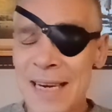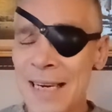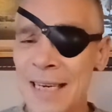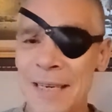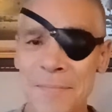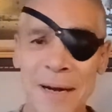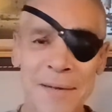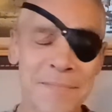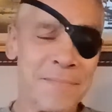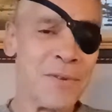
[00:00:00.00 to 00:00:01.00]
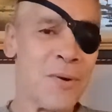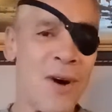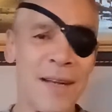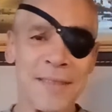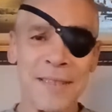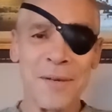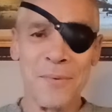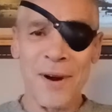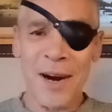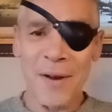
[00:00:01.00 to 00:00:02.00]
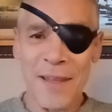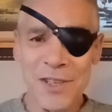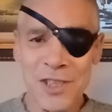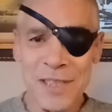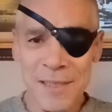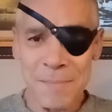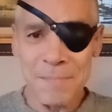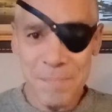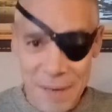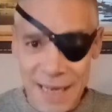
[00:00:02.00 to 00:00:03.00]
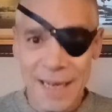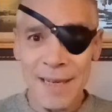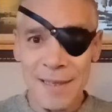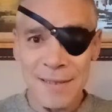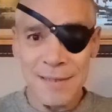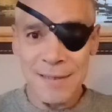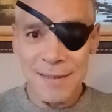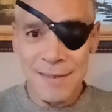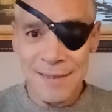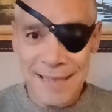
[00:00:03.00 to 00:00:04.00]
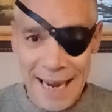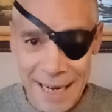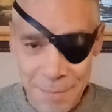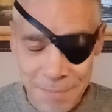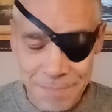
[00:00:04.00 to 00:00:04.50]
Um, I'm quasi aware that she's a big name.